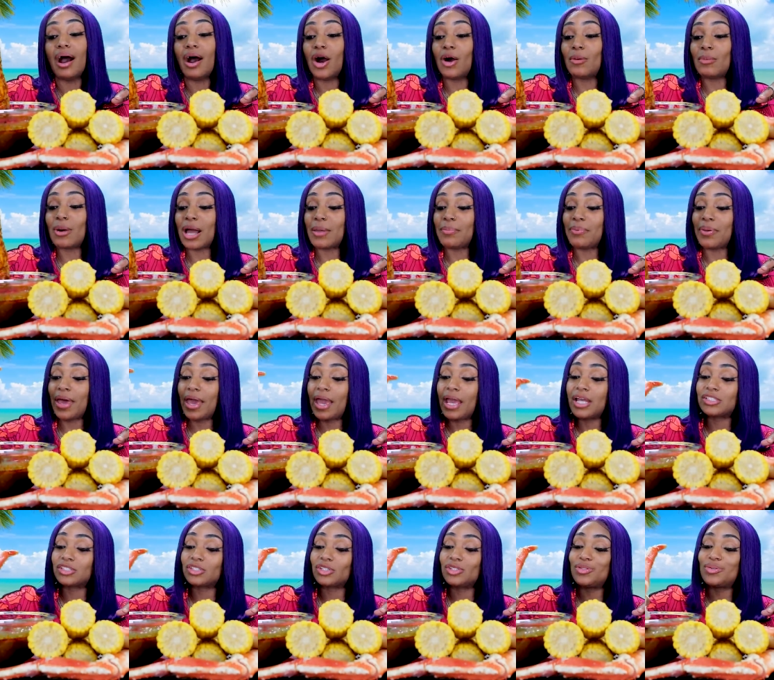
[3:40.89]
on my
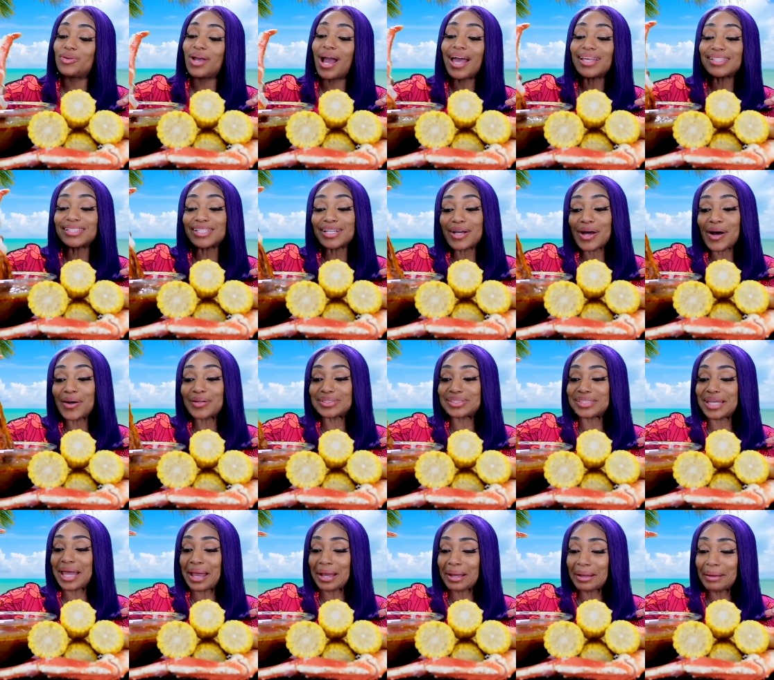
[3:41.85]
page so you guys can go
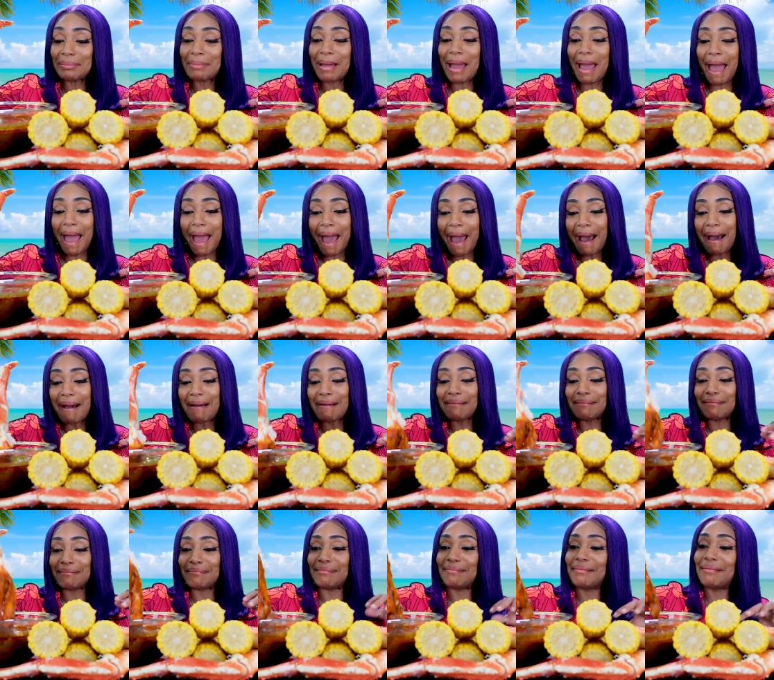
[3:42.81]
check them
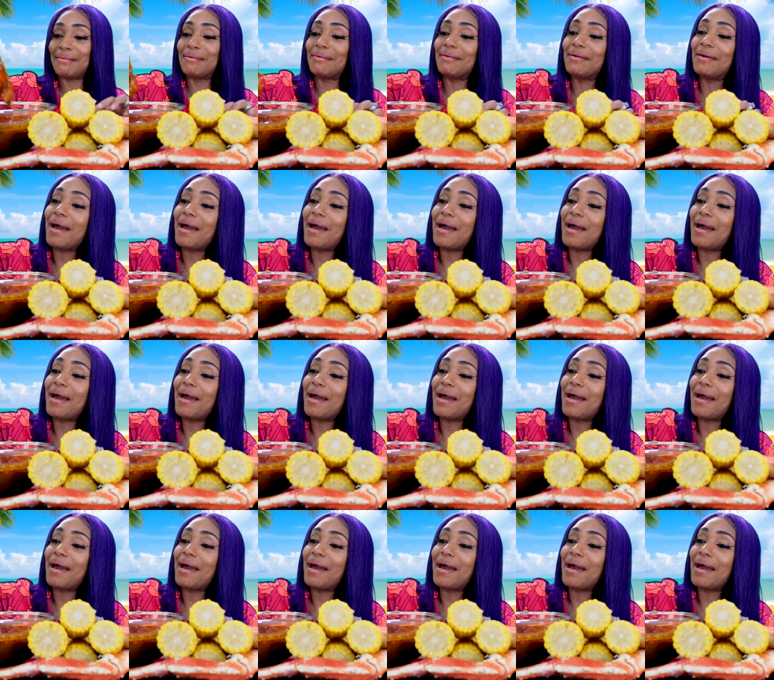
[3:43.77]
out.